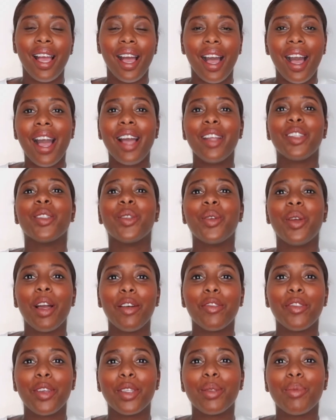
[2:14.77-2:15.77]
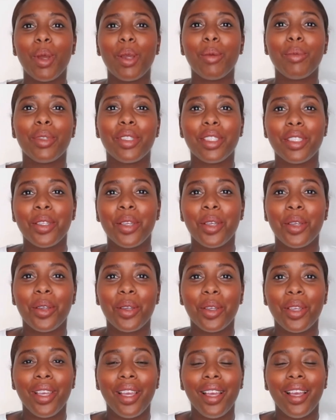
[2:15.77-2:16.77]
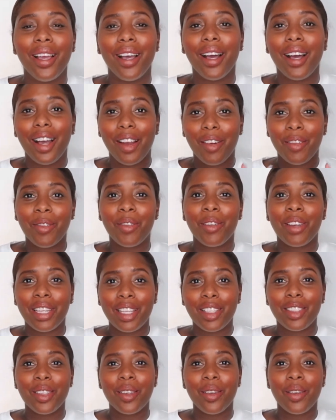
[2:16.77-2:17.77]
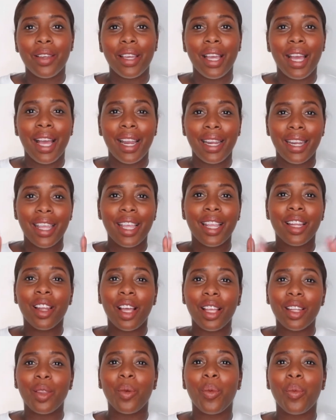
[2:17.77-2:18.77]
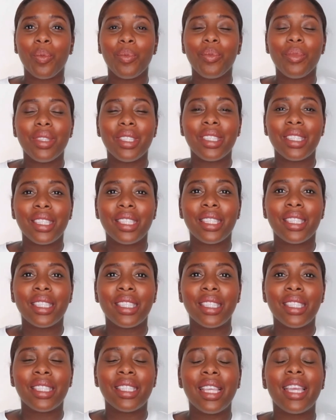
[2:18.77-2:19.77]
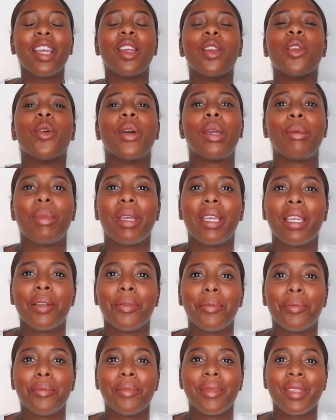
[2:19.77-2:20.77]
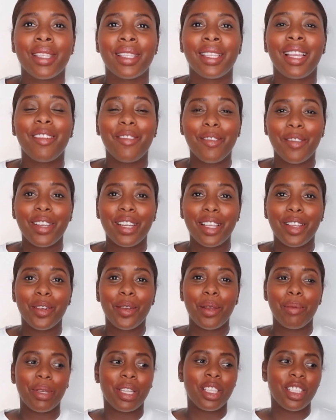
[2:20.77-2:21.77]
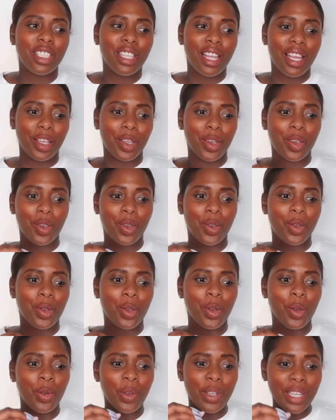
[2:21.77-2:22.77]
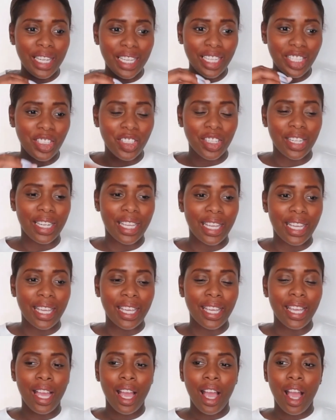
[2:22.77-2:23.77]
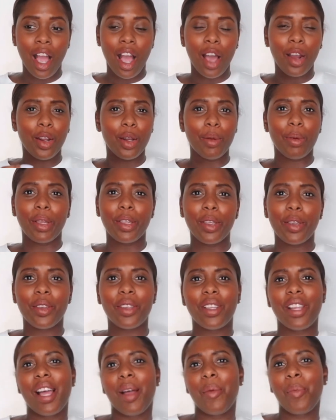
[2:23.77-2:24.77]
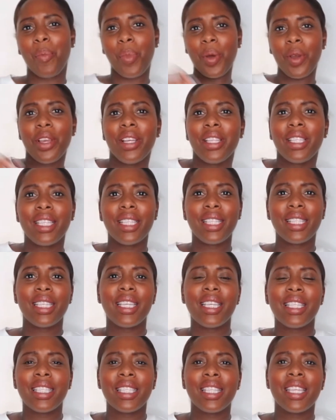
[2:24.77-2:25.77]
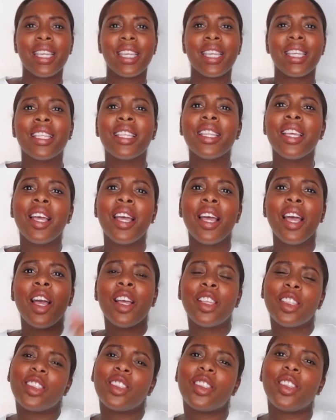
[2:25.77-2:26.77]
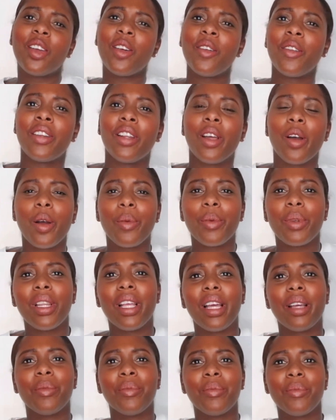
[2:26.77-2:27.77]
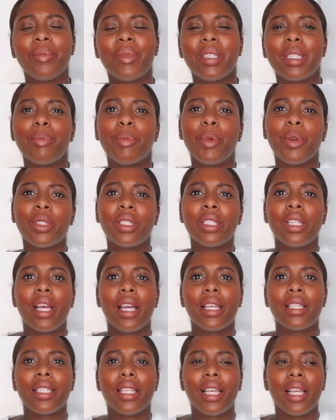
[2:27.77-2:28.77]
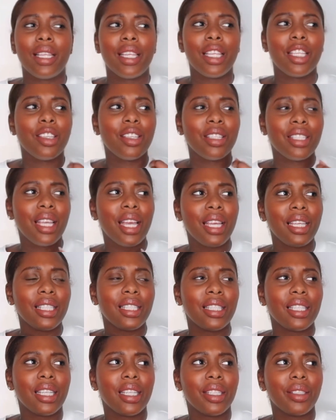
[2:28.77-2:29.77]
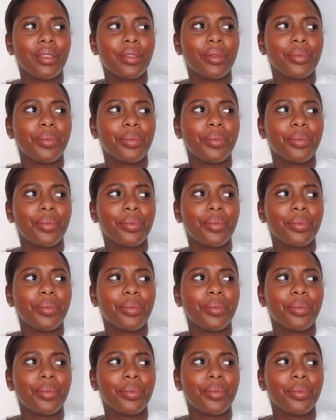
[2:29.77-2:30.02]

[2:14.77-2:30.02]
I do have those moments too. I really do. And they annoy me. They really annoy me, because like, you literally, I don't know about you, like putting this seasoning, stirring it up, you're like, it smells nice, and then you taste it.